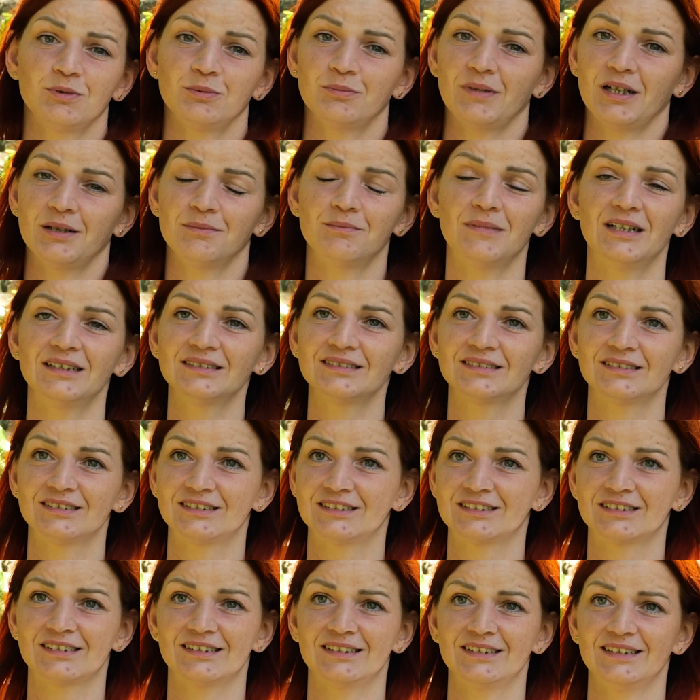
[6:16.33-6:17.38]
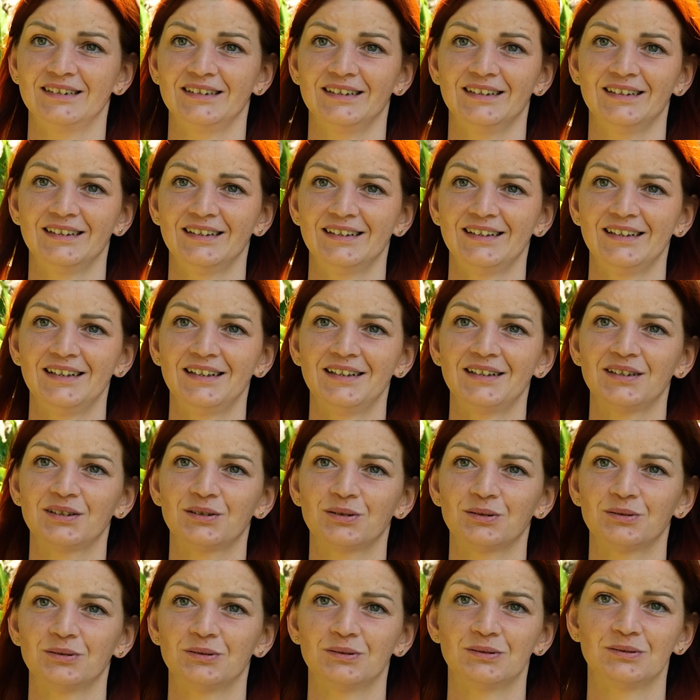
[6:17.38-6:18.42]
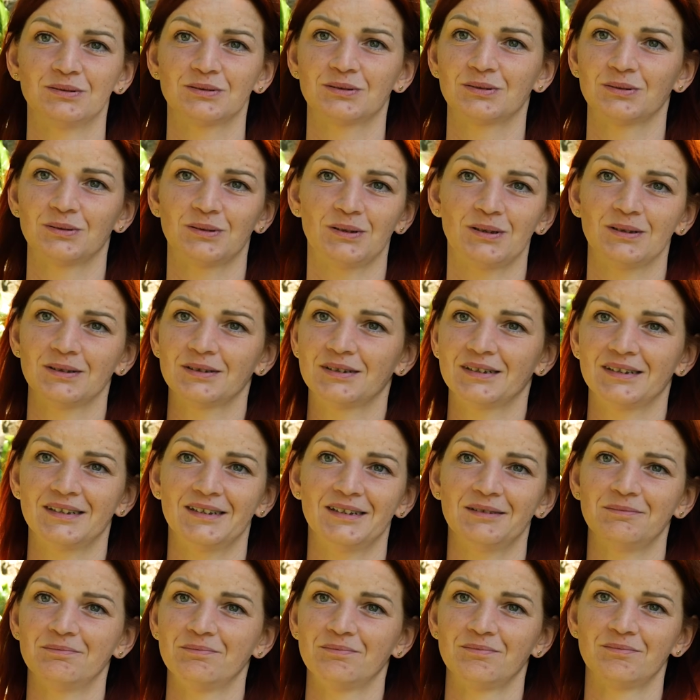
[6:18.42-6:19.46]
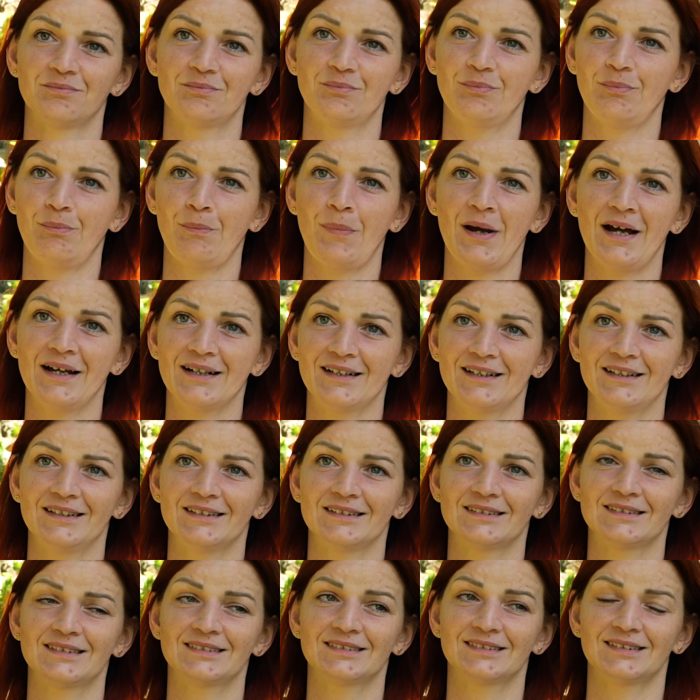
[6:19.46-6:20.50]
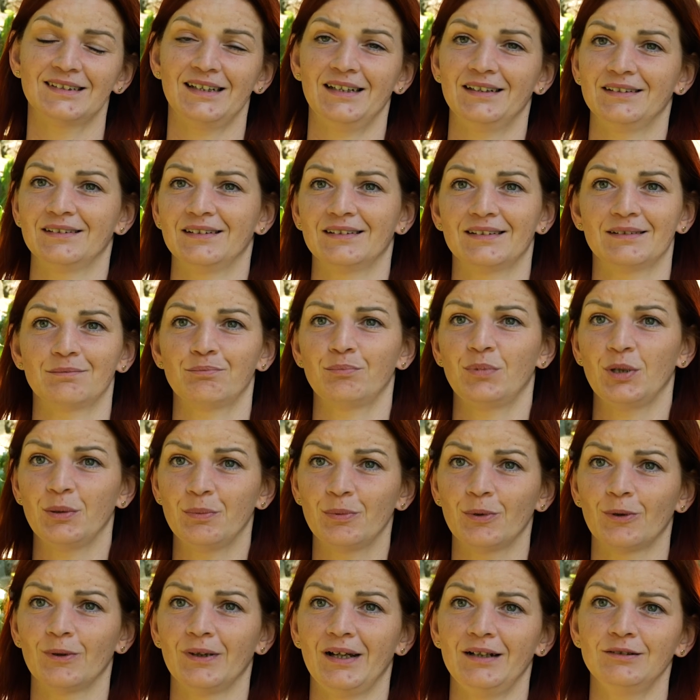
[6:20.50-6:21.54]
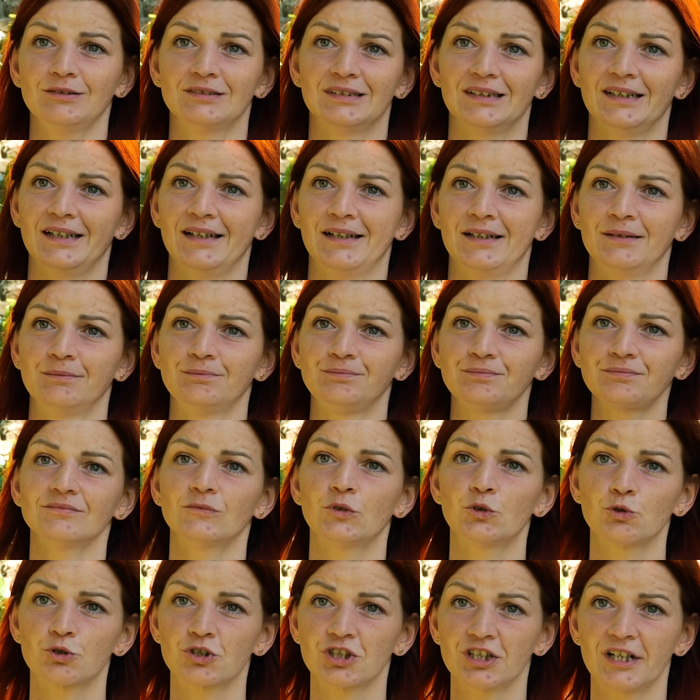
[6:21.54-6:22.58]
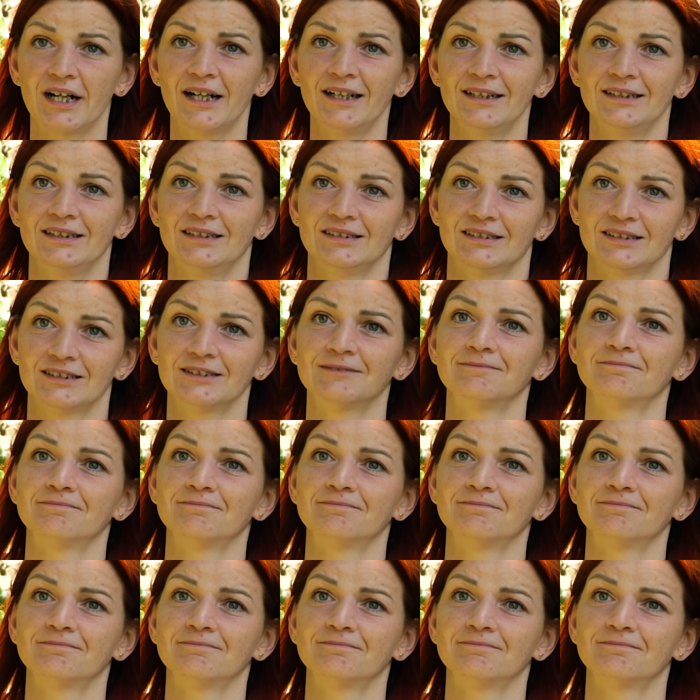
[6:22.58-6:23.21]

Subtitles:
be my message really to all the parents and people out there, to try it.